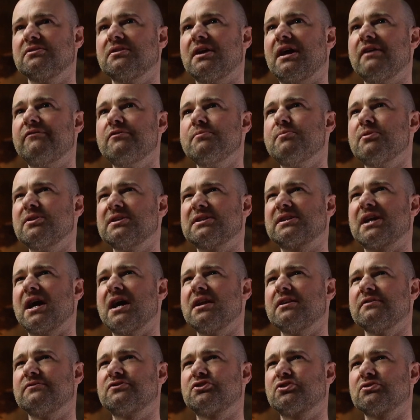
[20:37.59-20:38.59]
everybody's
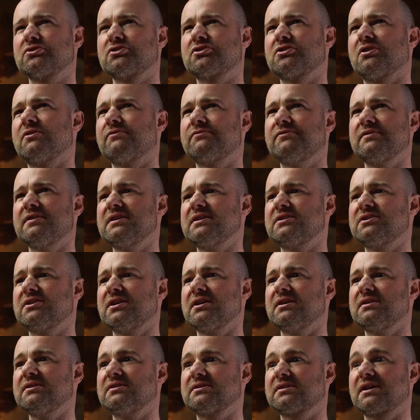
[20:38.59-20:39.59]
kind of shut for this
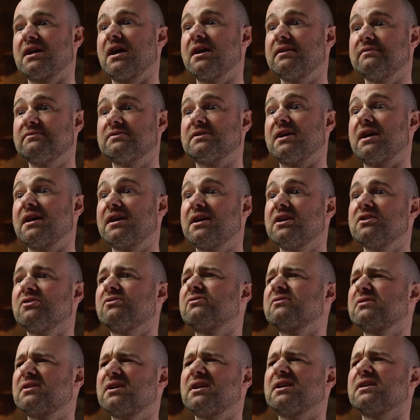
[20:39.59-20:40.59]
year and kind of taking
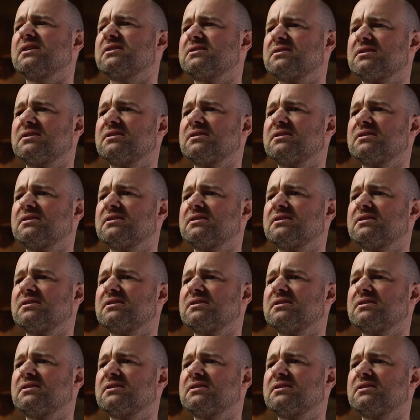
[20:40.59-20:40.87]
on gigs.